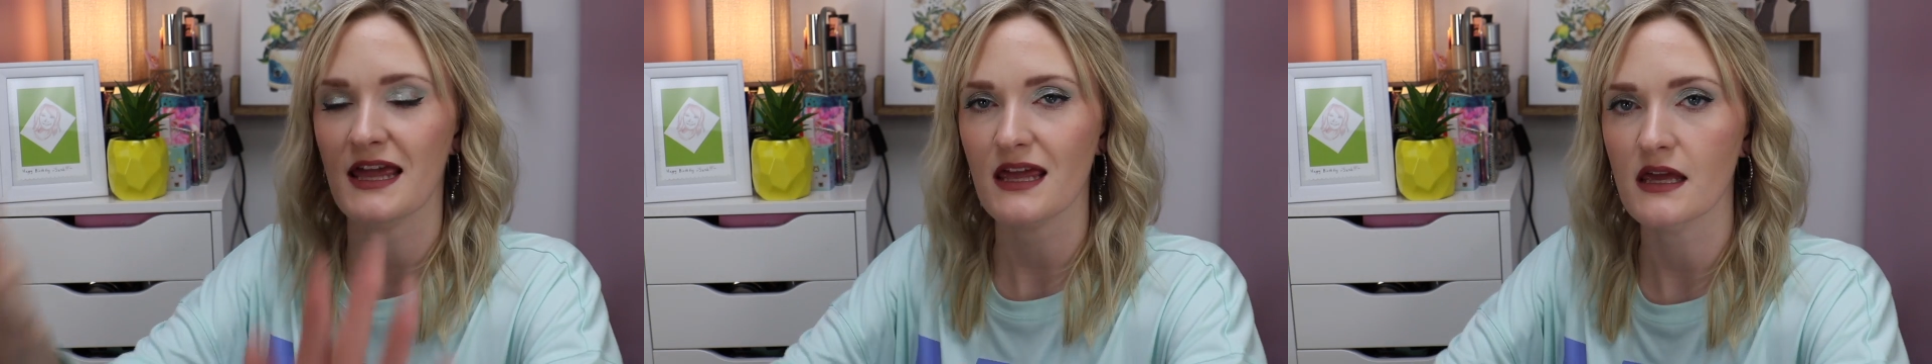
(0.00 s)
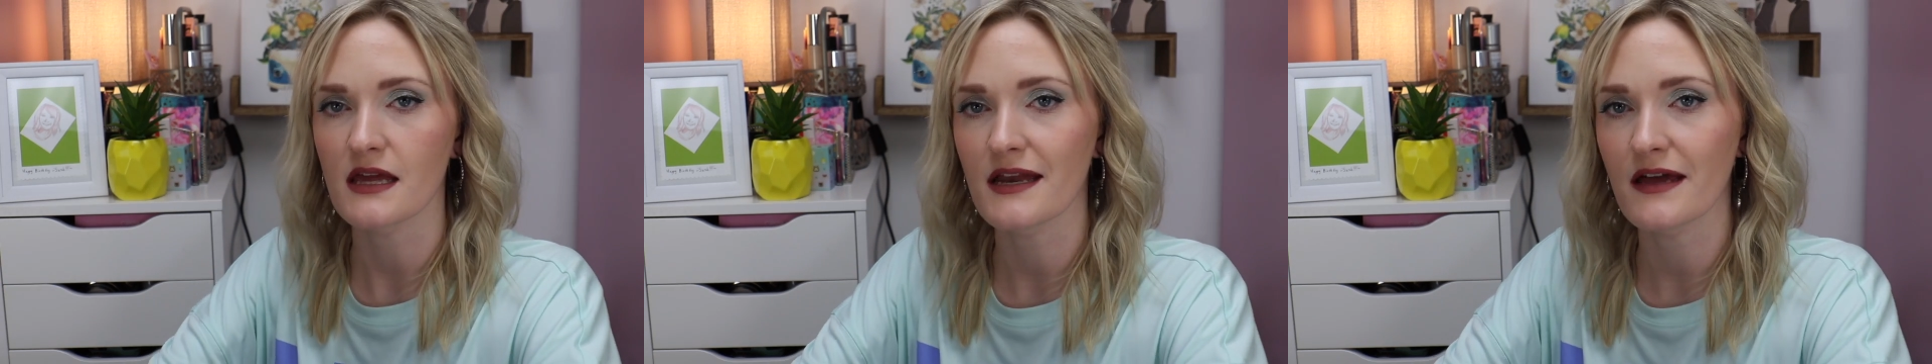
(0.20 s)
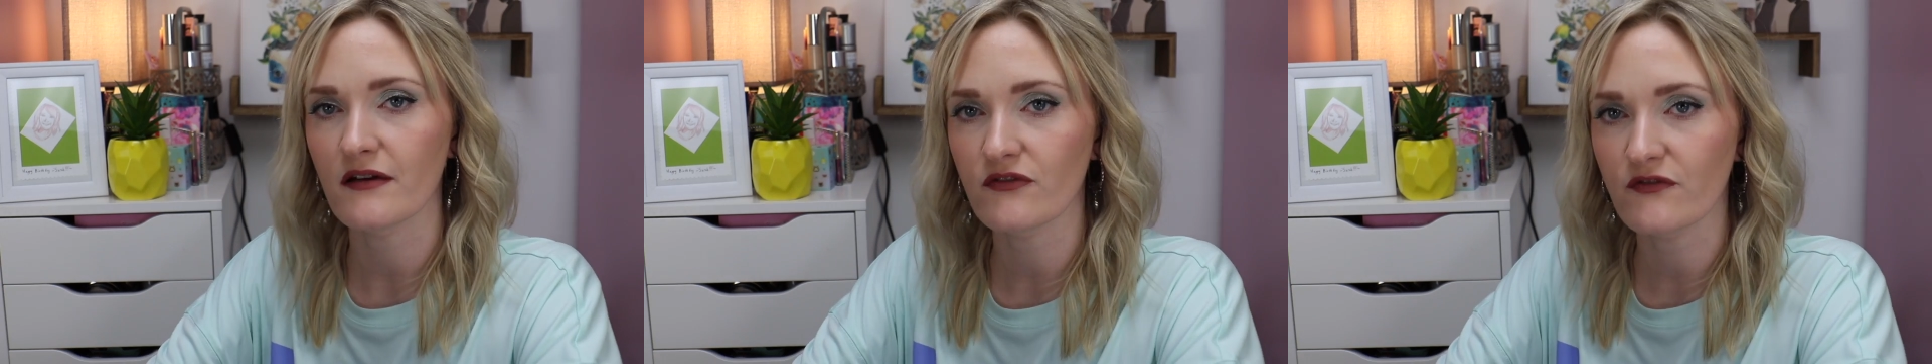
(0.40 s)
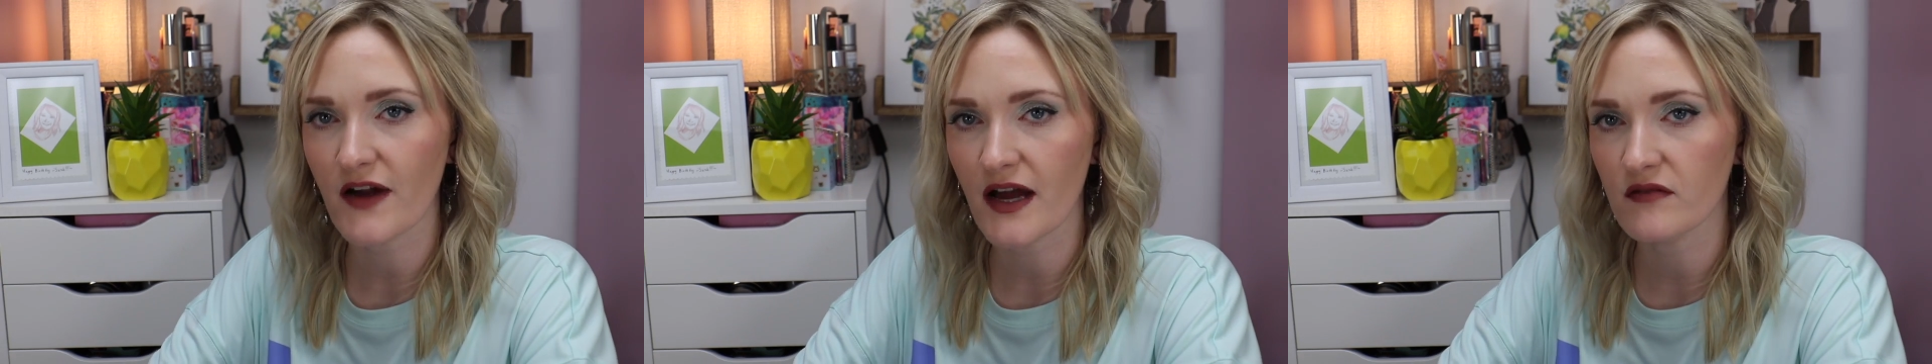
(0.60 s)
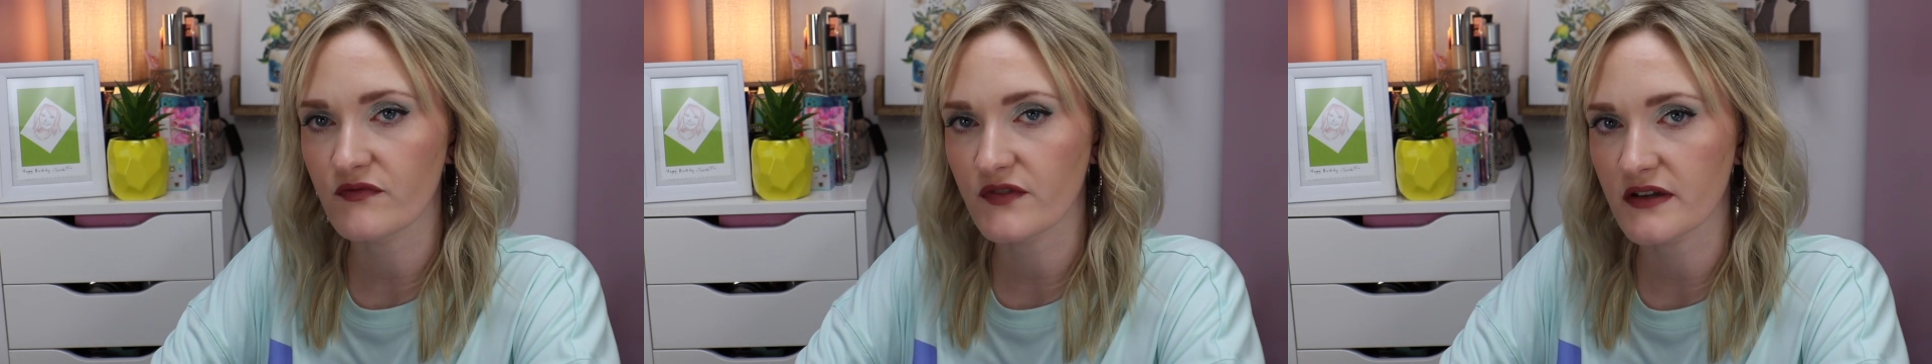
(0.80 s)
in
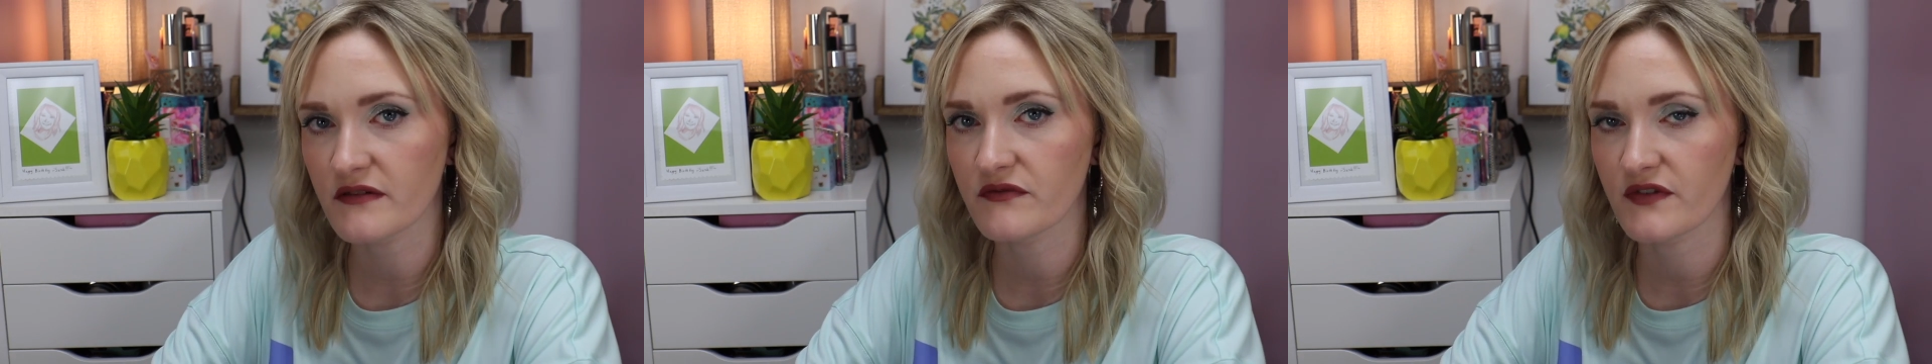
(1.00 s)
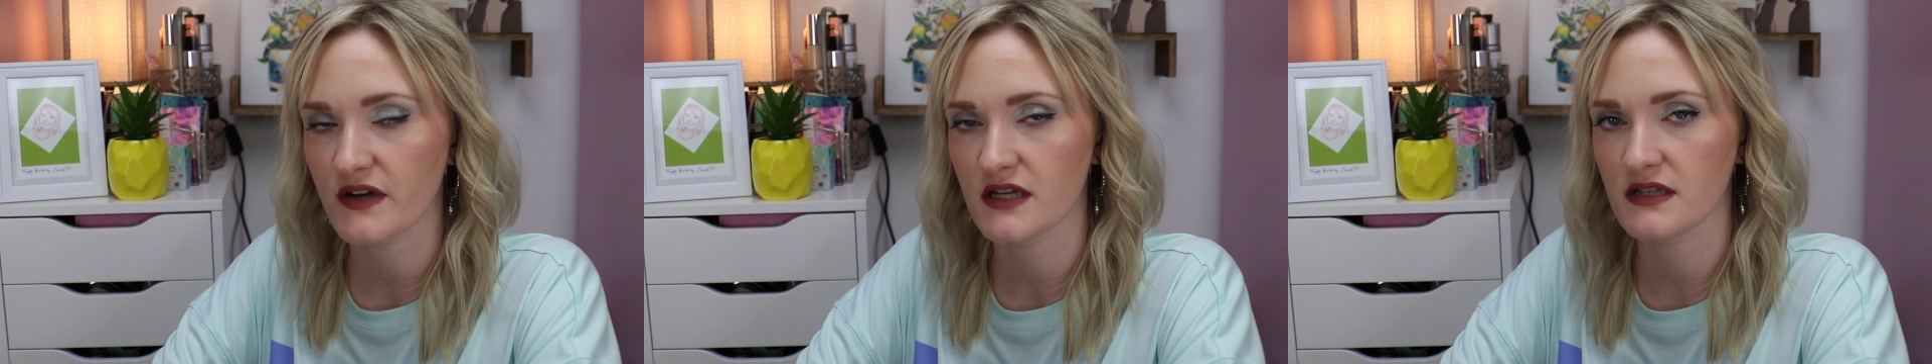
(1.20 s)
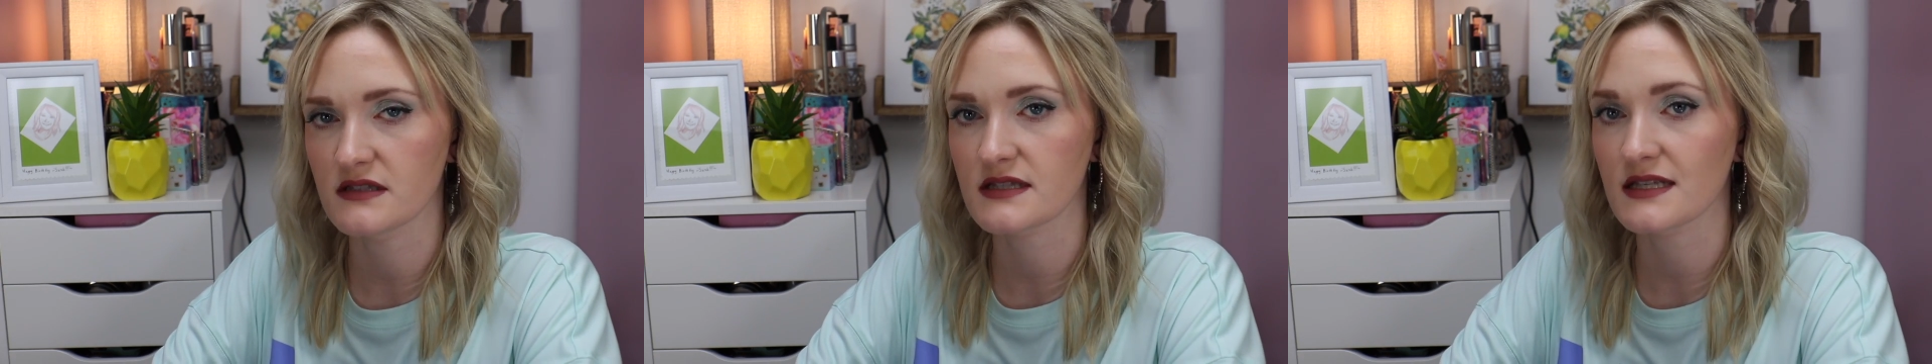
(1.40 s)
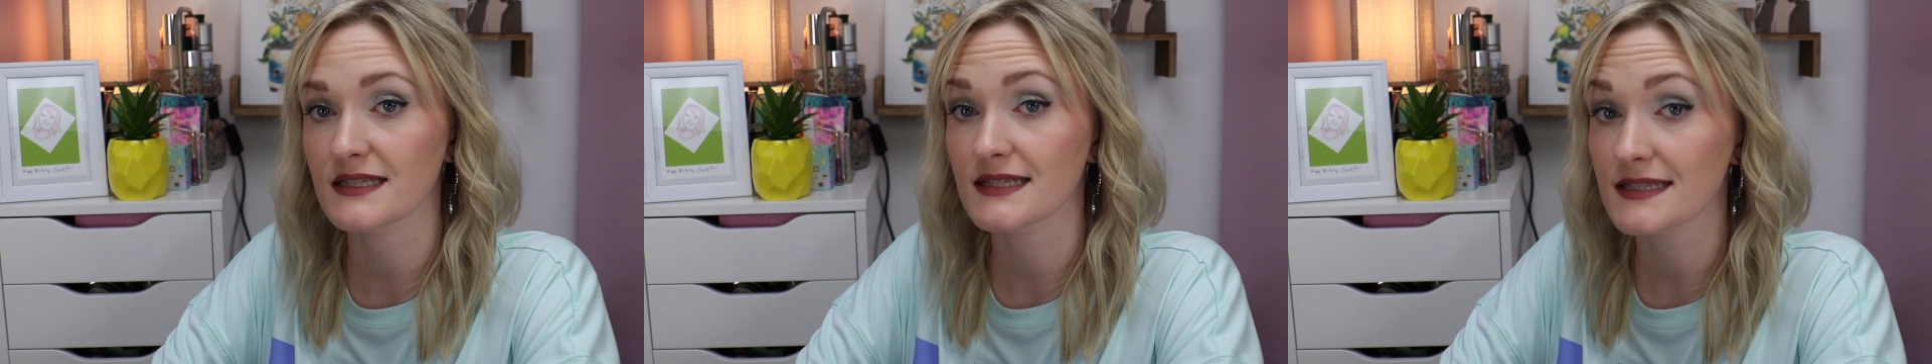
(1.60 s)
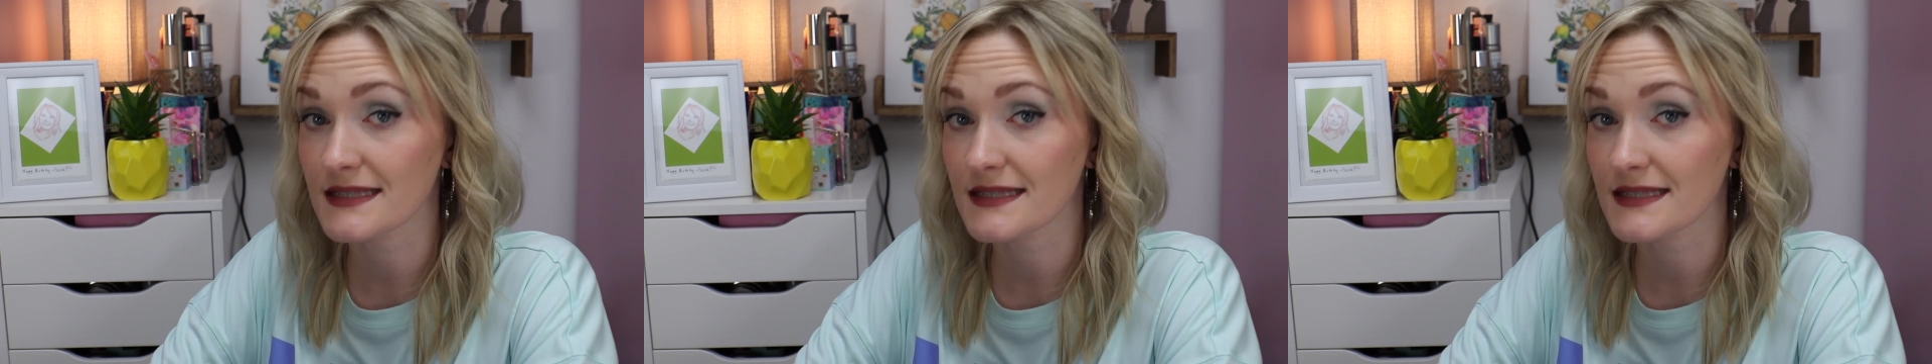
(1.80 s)
FabFitFun's